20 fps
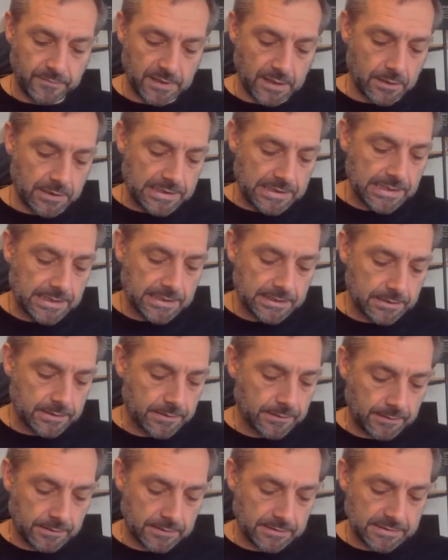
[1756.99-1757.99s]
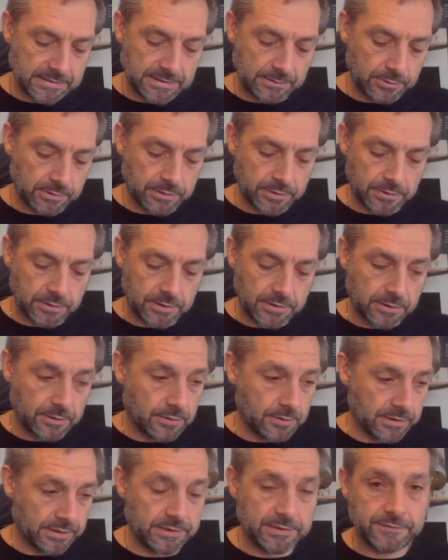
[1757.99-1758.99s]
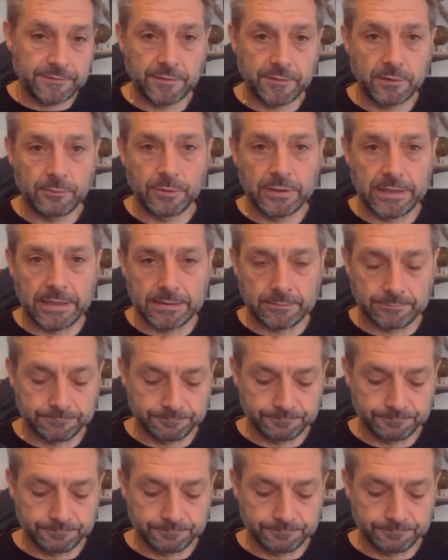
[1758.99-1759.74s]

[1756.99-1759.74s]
Aida. Let's see what her card is for the week.